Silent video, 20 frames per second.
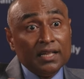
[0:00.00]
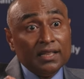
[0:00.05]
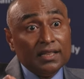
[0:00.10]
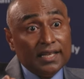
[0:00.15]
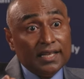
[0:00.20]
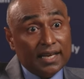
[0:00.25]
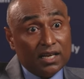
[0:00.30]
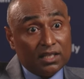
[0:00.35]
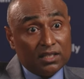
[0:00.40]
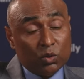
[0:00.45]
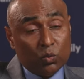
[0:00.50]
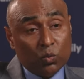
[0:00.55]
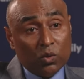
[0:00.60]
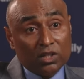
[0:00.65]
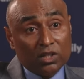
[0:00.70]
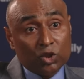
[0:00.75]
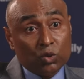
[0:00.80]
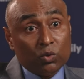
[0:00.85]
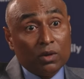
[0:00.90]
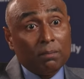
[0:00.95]
They are the
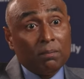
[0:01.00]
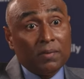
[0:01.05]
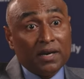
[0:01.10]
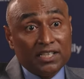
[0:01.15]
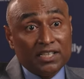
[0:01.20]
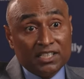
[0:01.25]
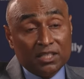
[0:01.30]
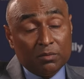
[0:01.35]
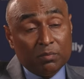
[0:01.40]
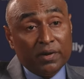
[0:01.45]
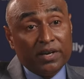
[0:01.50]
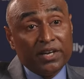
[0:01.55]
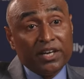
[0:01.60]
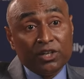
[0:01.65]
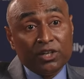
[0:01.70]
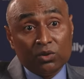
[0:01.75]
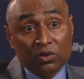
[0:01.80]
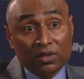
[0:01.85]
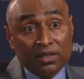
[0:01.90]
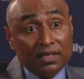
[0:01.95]
ones who are
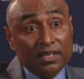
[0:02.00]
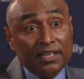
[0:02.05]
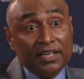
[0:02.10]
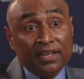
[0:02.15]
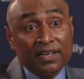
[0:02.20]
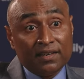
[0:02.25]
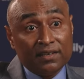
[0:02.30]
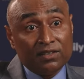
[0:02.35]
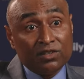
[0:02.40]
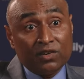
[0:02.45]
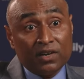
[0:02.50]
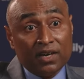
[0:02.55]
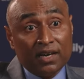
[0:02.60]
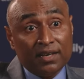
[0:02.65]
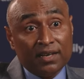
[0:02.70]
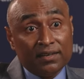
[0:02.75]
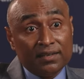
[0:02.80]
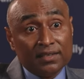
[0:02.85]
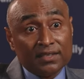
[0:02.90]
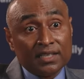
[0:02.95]
participating to the clinical
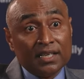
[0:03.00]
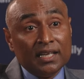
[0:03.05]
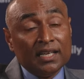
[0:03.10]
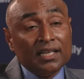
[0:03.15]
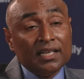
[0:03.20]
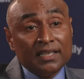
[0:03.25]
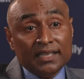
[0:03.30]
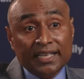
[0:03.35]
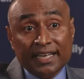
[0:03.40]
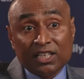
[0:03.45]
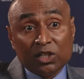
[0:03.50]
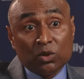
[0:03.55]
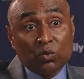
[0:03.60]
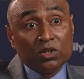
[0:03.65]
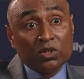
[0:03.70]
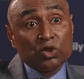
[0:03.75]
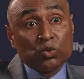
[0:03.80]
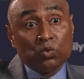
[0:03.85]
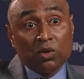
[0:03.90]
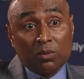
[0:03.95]
trials. They are the
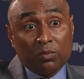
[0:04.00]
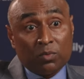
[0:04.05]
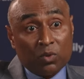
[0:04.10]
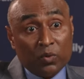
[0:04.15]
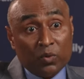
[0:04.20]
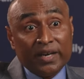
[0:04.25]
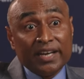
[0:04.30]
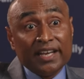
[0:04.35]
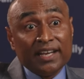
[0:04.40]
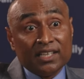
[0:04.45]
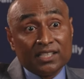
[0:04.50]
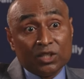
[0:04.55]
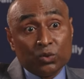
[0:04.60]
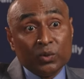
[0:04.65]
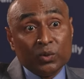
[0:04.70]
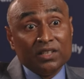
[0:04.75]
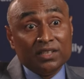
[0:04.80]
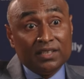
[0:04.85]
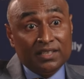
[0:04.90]
ones who are providing us with